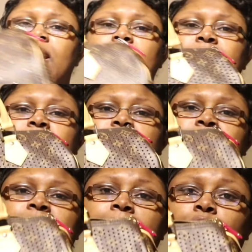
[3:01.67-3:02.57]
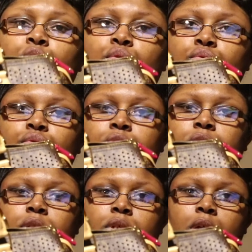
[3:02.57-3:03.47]
is these handles,
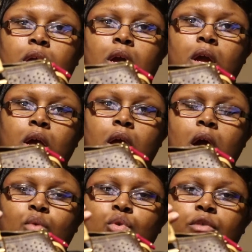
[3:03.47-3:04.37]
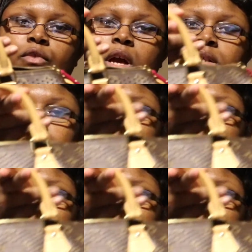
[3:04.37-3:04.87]
I don't know if you guys can